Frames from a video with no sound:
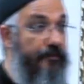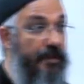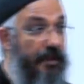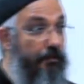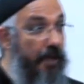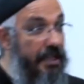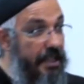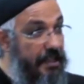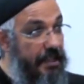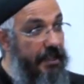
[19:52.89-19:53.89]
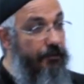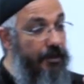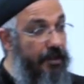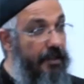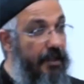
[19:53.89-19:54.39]
It immediately
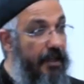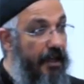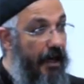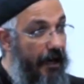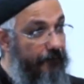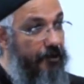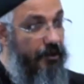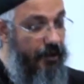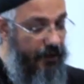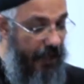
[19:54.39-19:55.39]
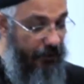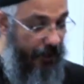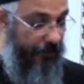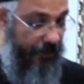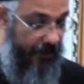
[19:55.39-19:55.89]
written after that
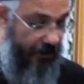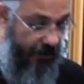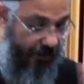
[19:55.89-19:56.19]
chapter,